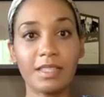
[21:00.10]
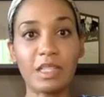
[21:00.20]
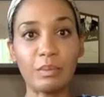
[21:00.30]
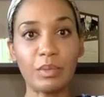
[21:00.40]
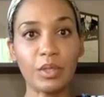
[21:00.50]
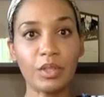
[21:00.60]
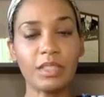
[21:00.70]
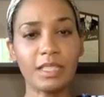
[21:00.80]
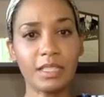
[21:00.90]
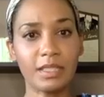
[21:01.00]
typical,
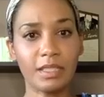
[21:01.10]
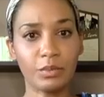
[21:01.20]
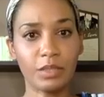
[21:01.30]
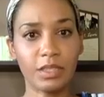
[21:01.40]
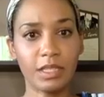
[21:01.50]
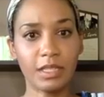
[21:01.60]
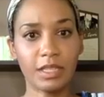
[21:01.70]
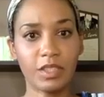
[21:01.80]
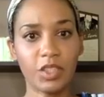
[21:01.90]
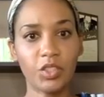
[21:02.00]
was it an
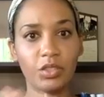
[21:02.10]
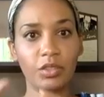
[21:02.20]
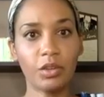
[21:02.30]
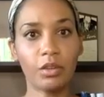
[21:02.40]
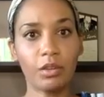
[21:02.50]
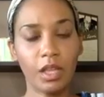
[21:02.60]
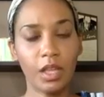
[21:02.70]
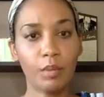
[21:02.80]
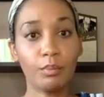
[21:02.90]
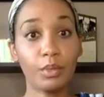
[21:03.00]
additional
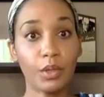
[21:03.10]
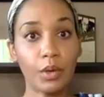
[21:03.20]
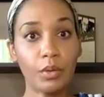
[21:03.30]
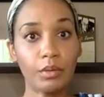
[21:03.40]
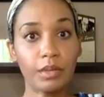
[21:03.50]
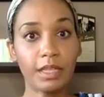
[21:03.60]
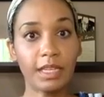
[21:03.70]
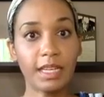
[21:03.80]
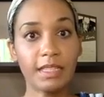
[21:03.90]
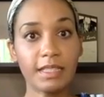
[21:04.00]
blow, I
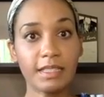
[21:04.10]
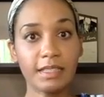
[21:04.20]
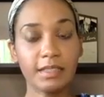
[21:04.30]
guess?